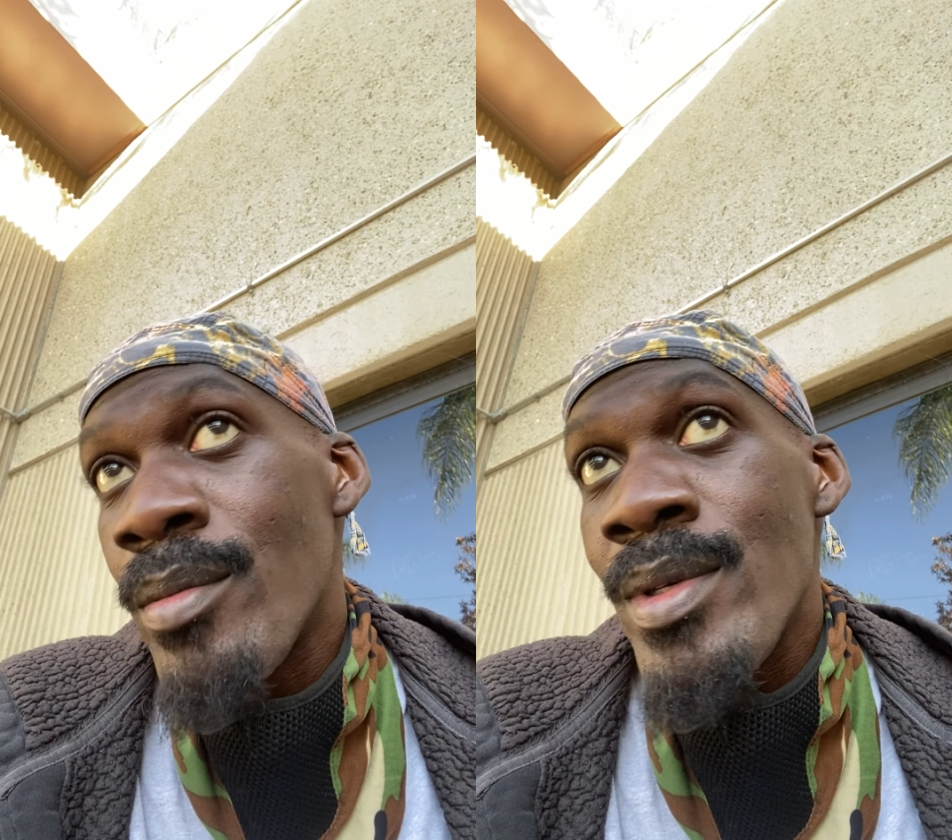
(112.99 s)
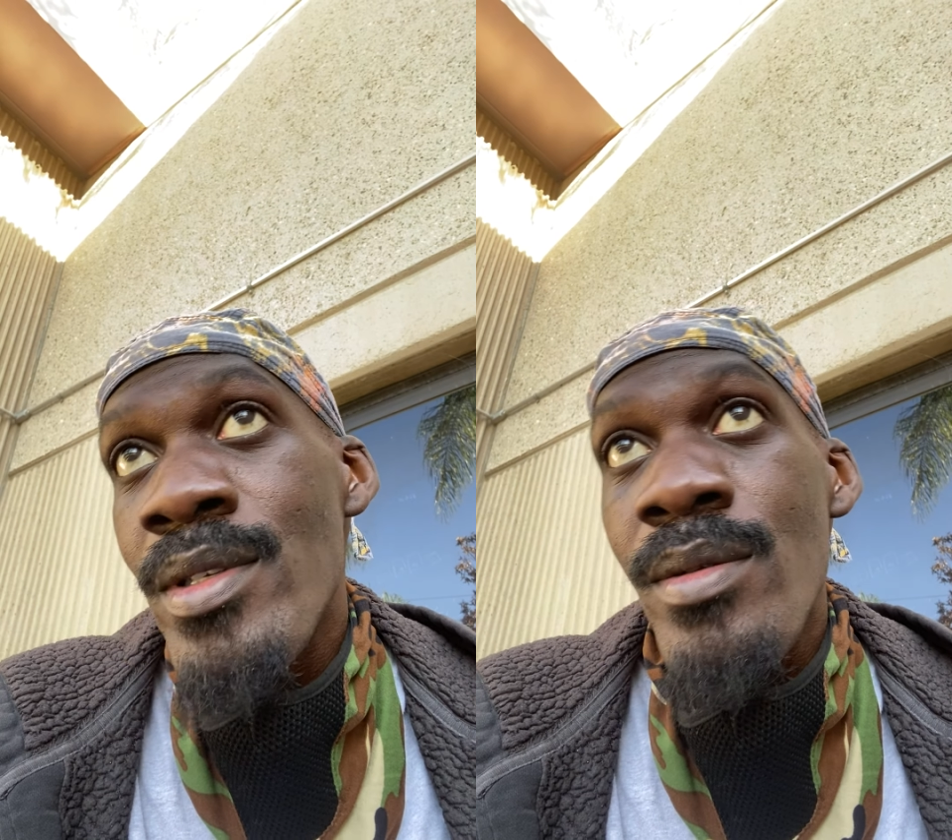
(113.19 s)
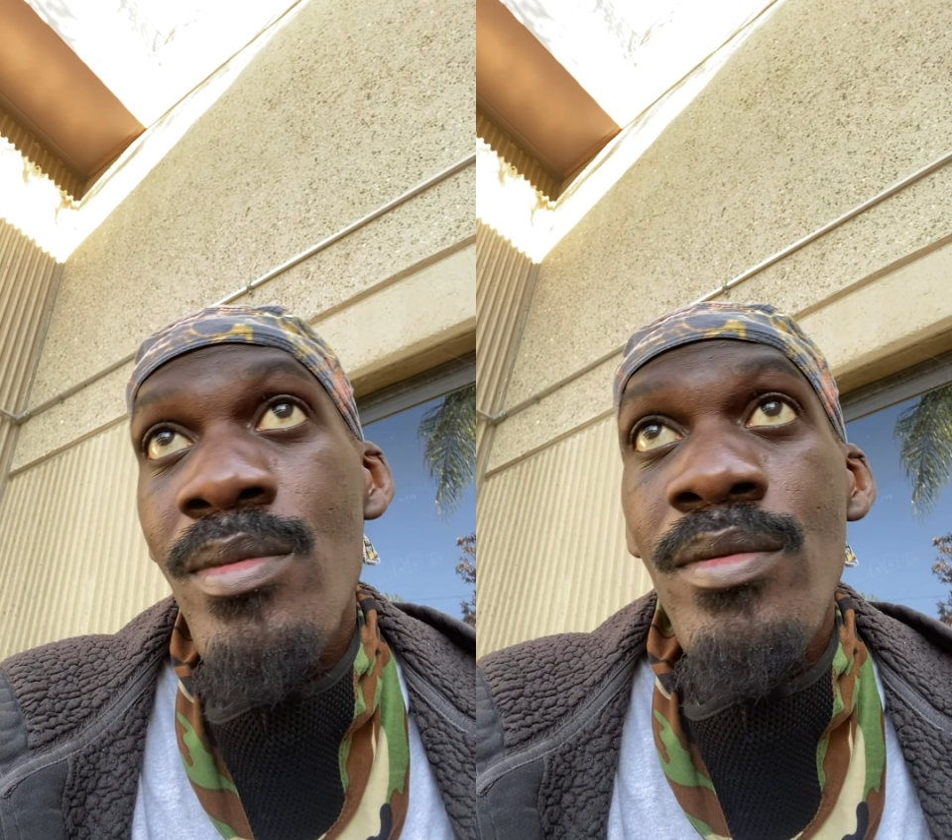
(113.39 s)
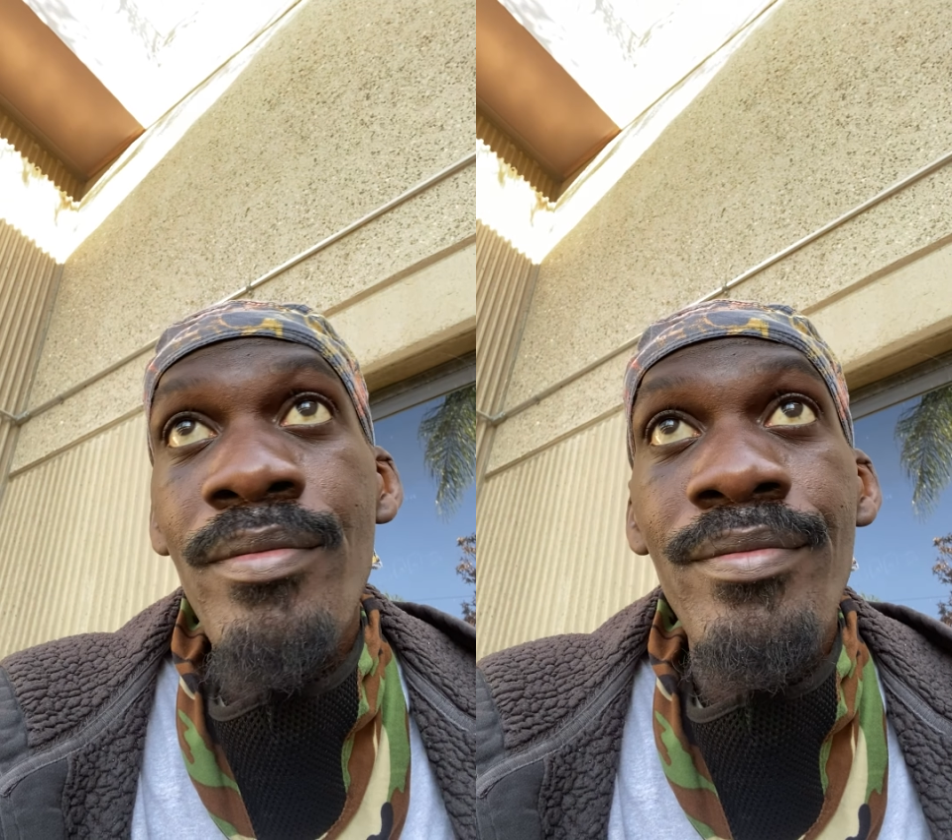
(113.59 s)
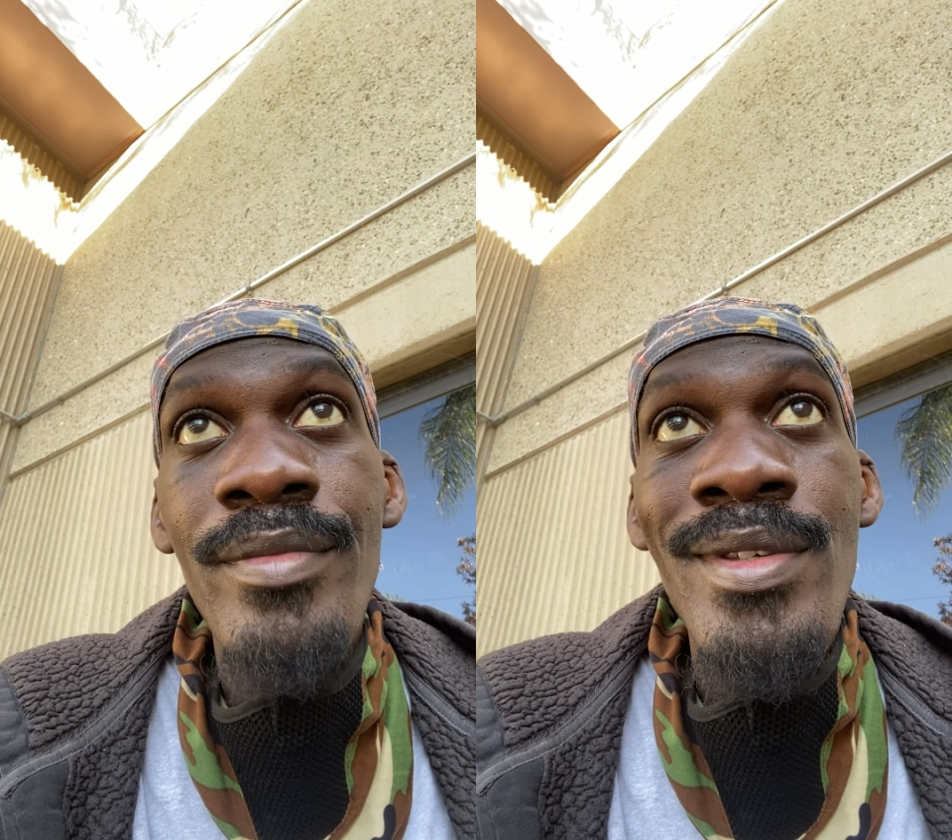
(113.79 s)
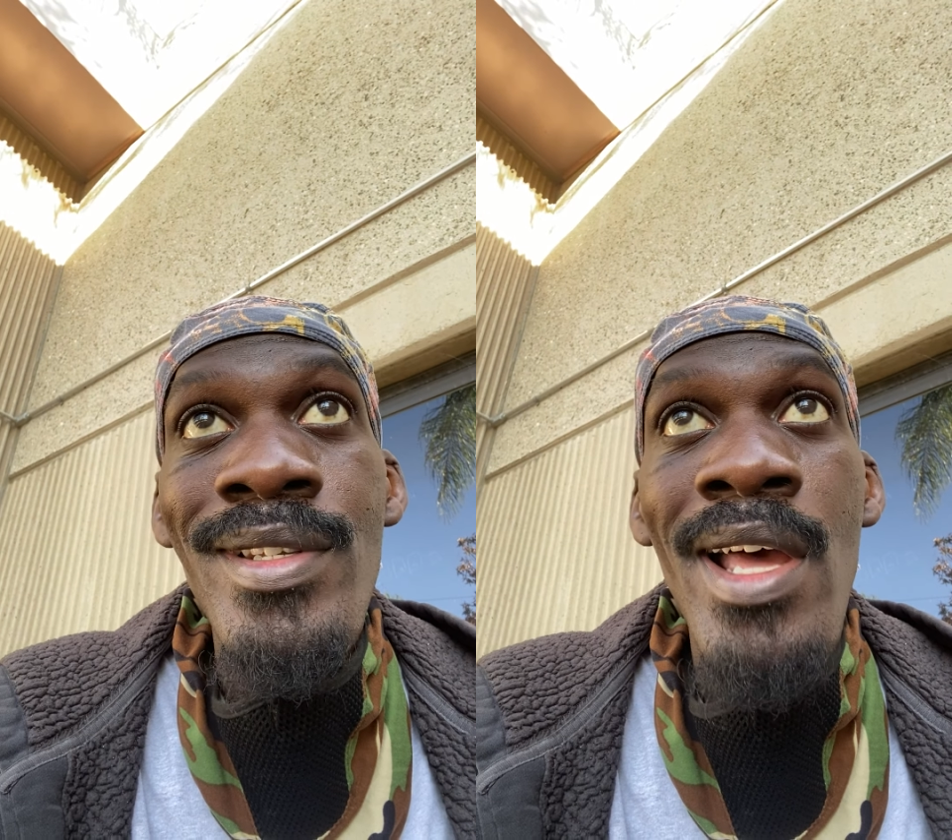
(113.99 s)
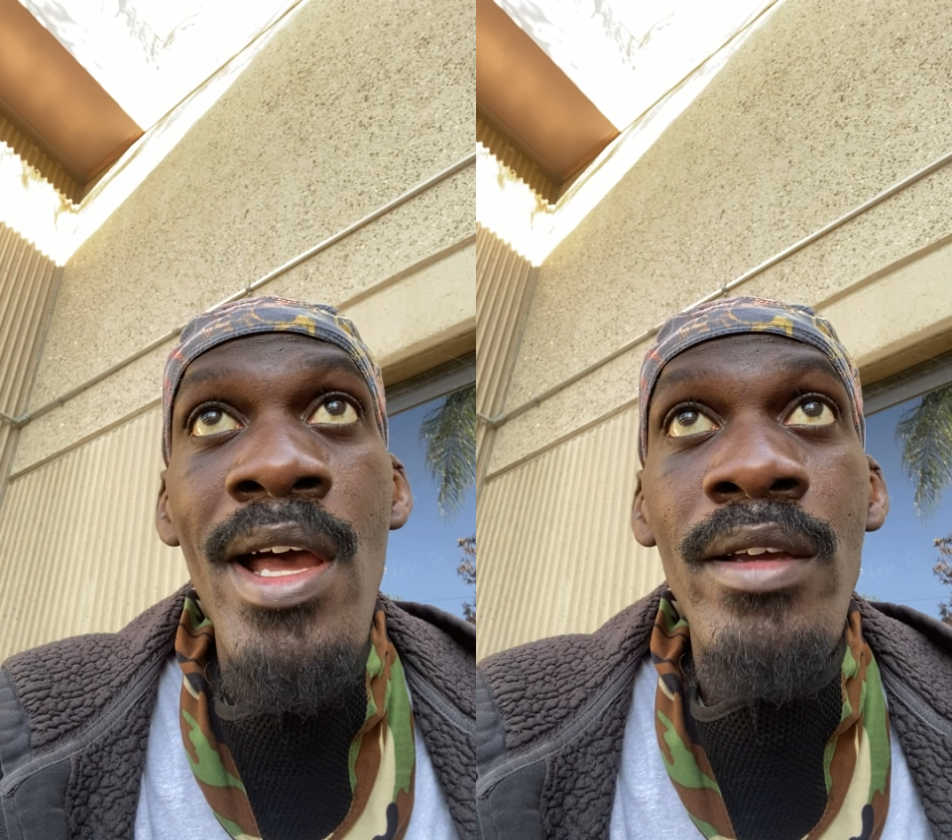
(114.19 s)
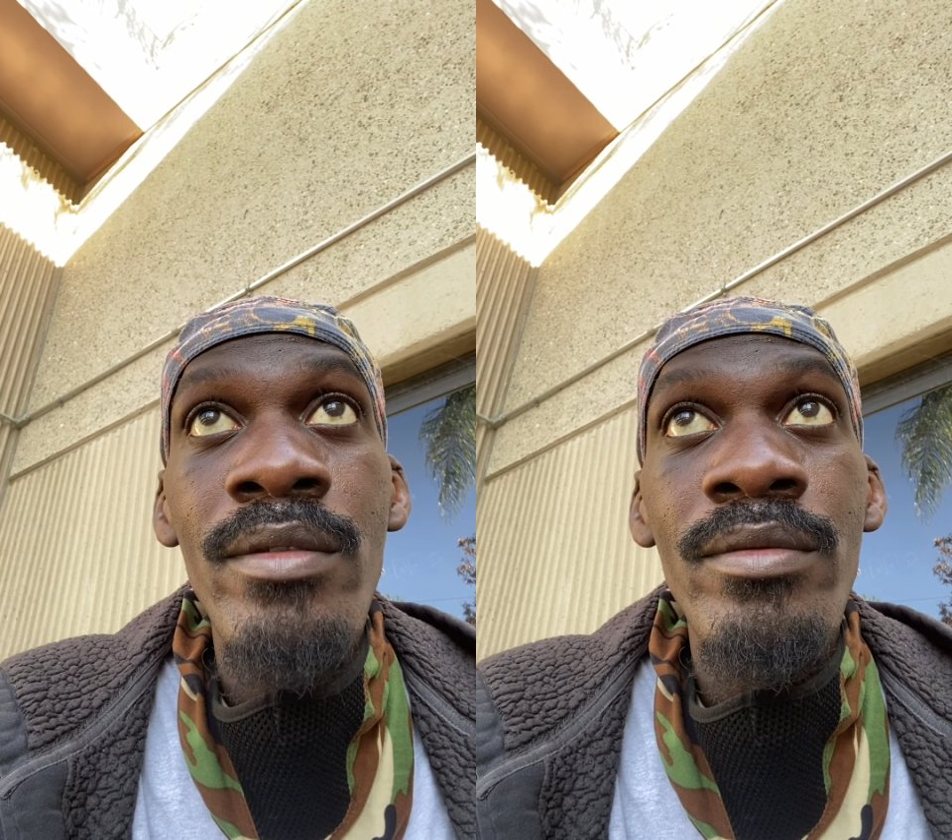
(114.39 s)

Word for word: me some snack